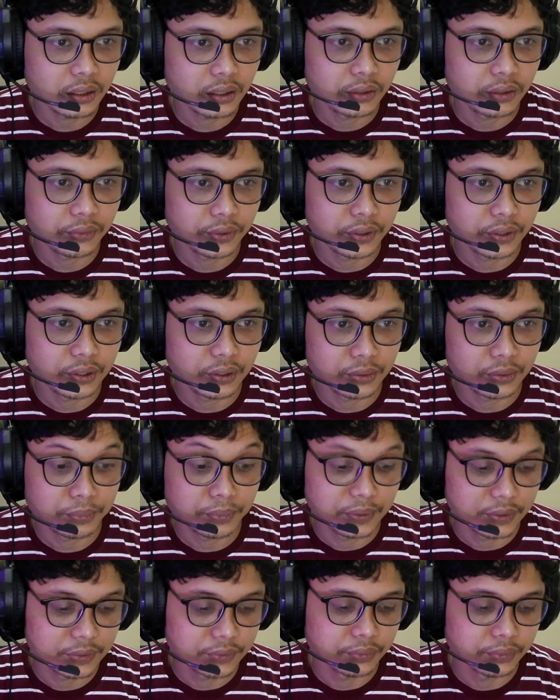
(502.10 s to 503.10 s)
we're gonna
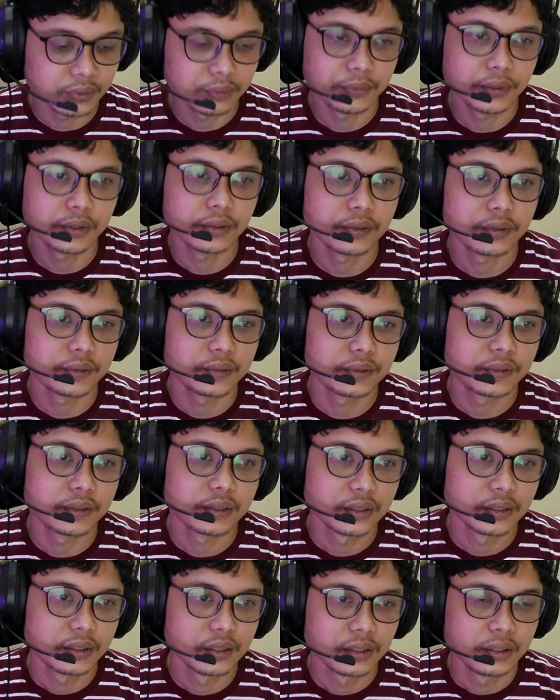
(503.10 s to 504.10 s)
plus 1, because
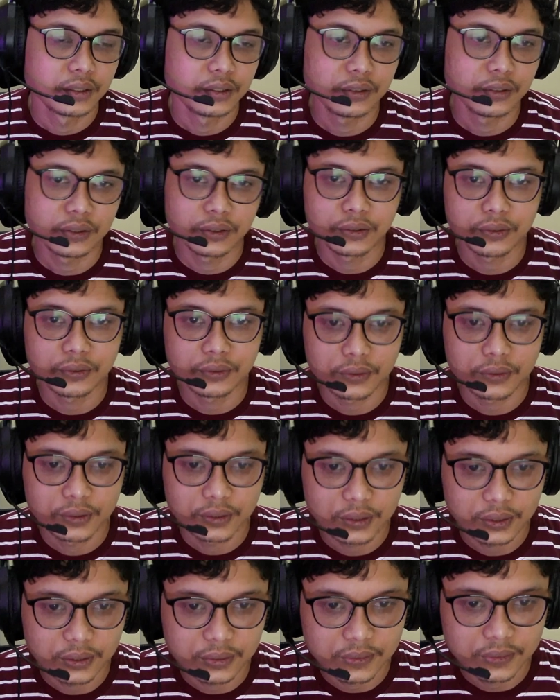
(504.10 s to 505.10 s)

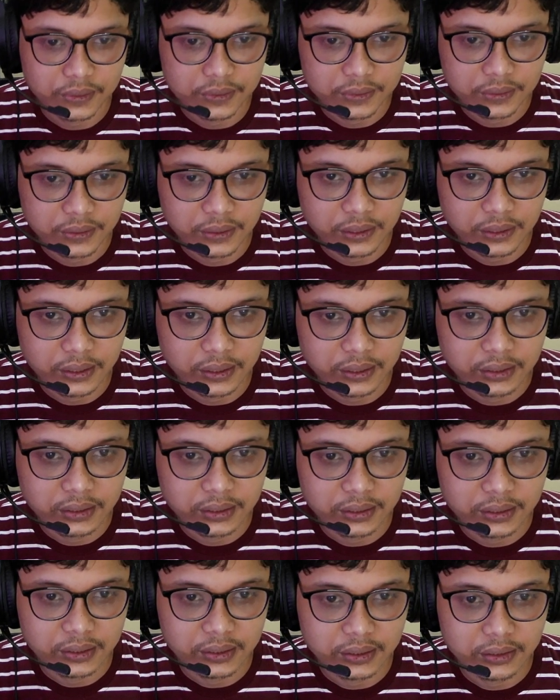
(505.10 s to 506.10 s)
this is like
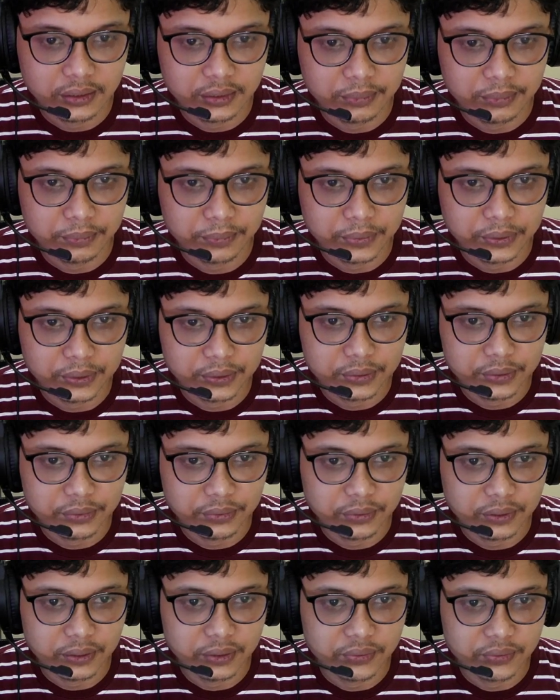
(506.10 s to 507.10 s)
plus
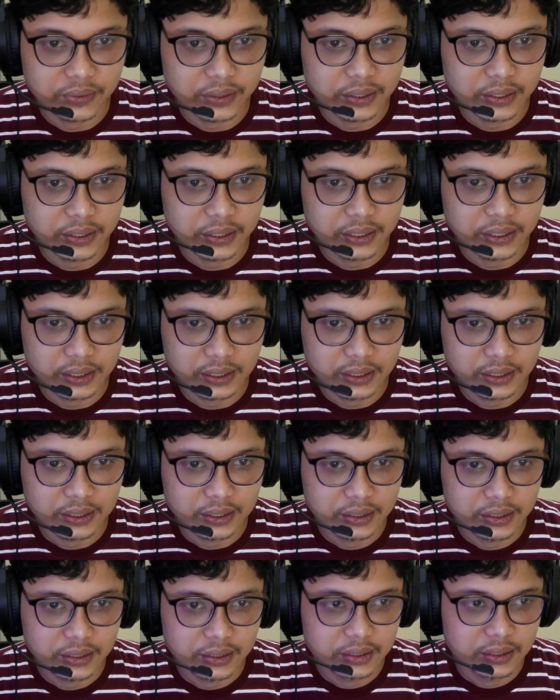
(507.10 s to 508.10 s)
1 right now,
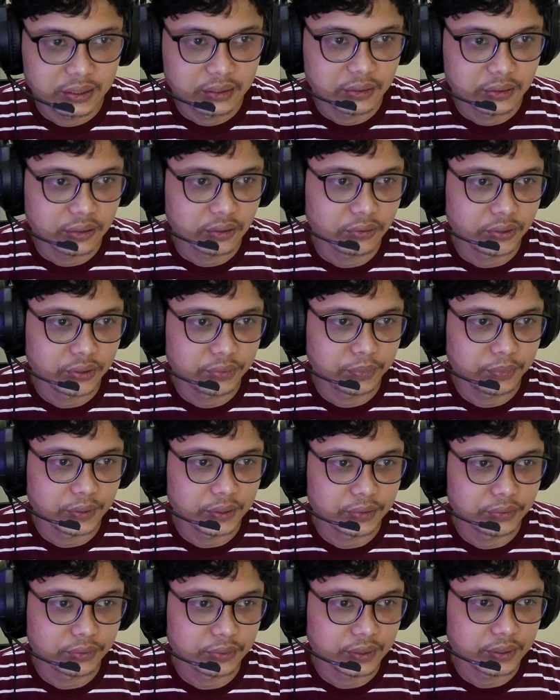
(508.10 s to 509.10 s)
always
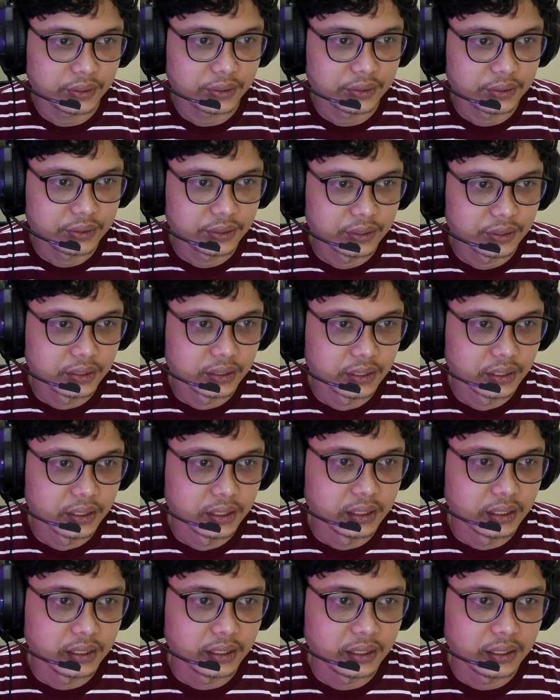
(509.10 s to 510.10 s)
plus 1,
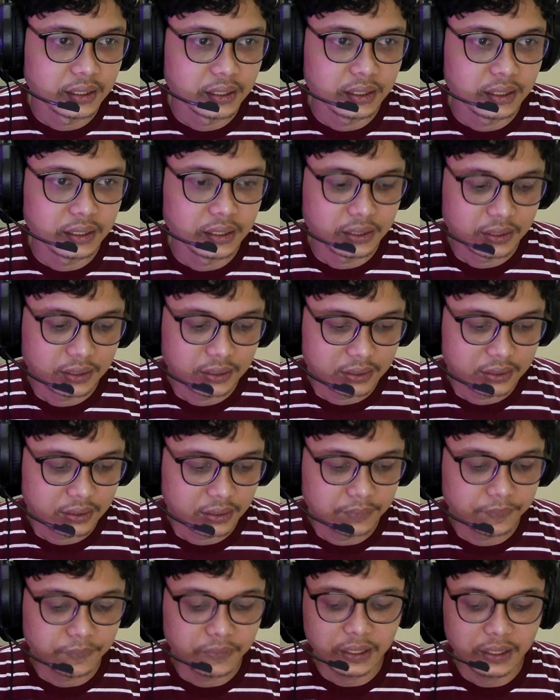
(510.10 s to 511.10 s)
and
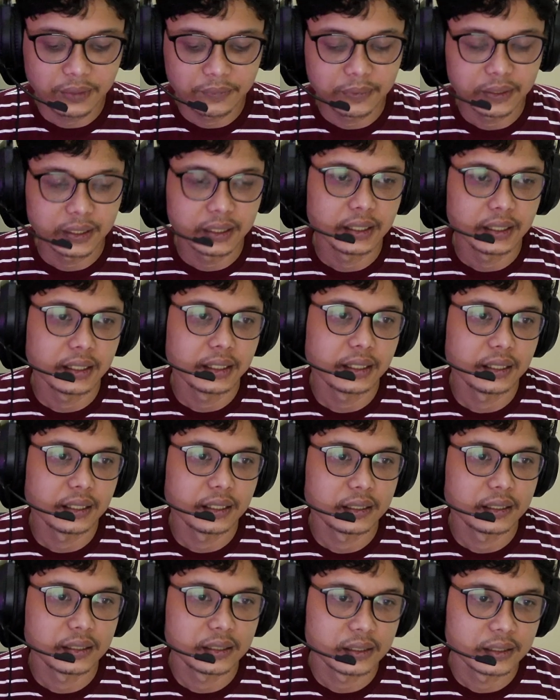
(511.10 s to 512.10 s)
divide by
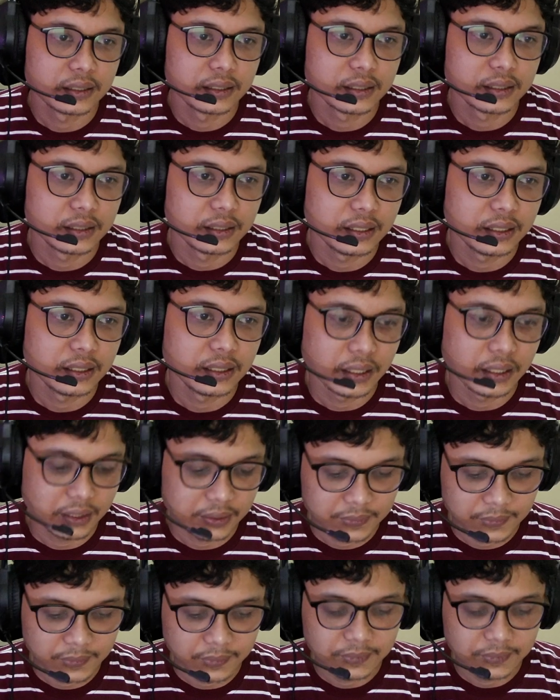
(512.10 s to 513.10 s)
the
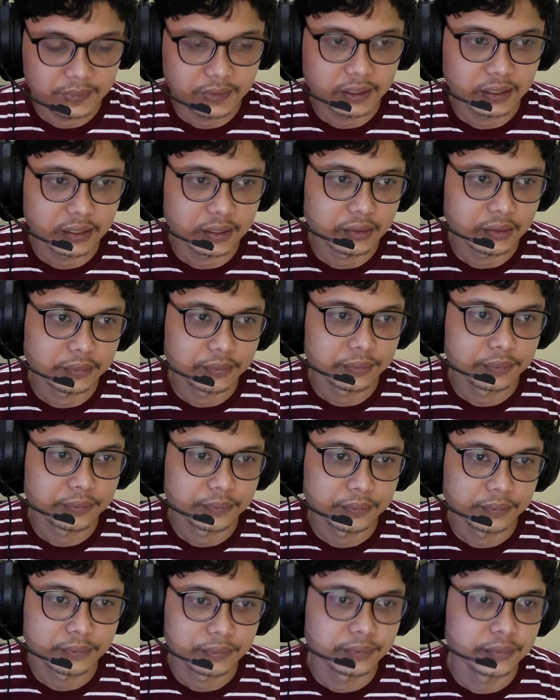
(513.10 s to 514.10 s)
index itself.
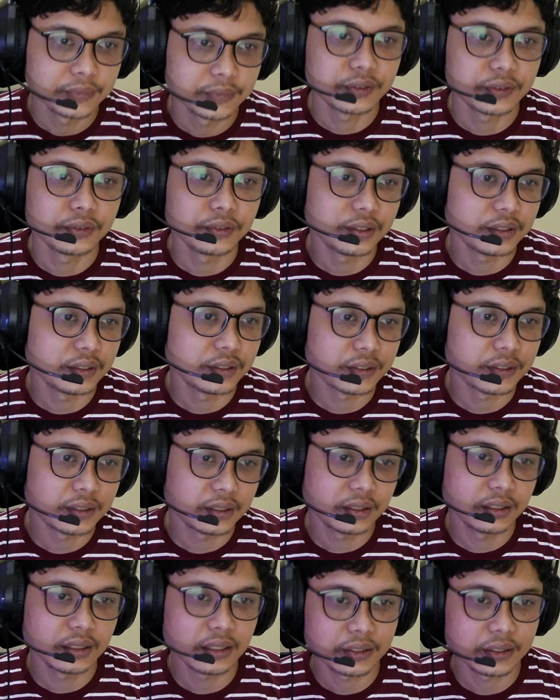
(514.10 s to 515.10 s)
So this is
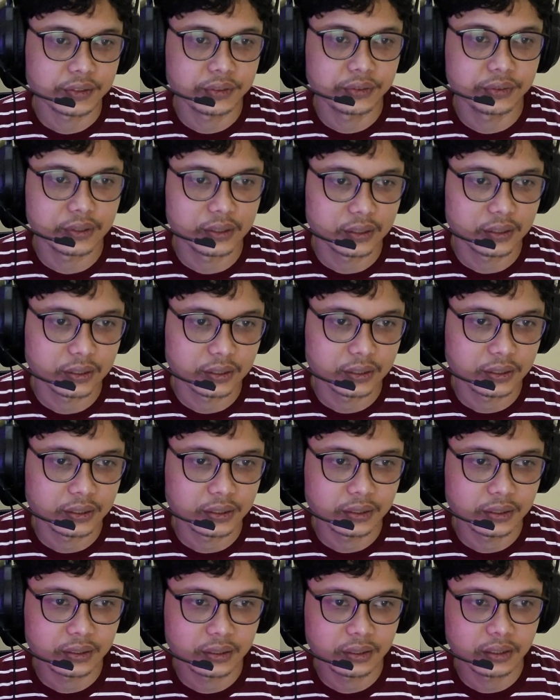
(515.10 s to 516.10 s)
the actually
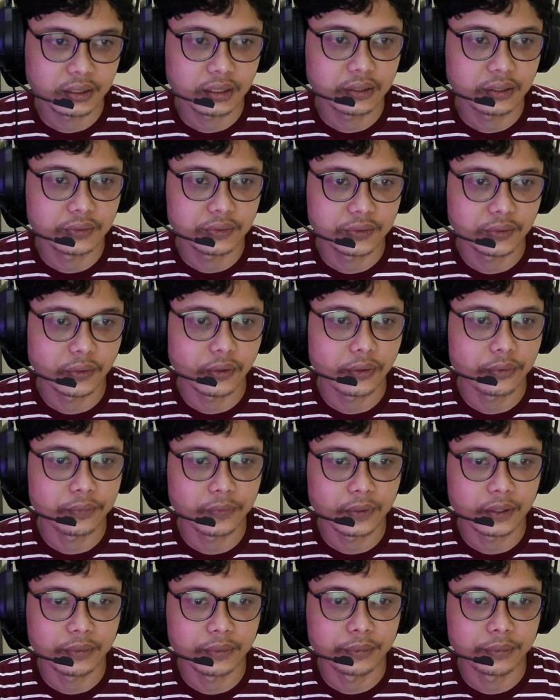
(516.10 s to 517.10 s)
the how to solve the
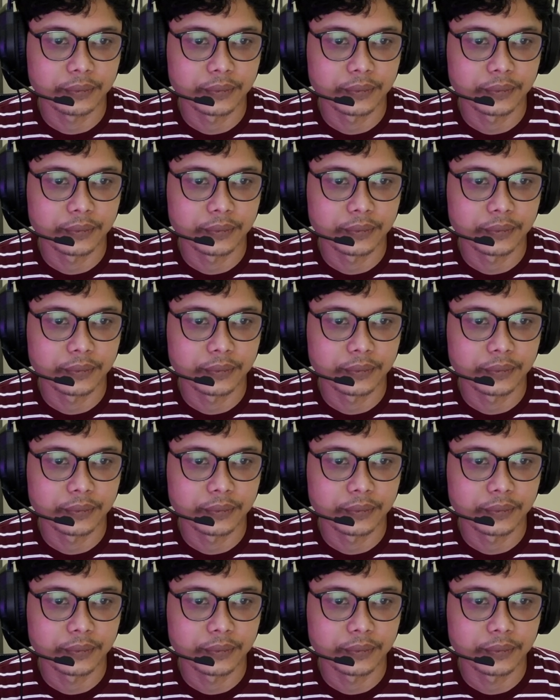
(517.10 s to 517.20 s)
problem.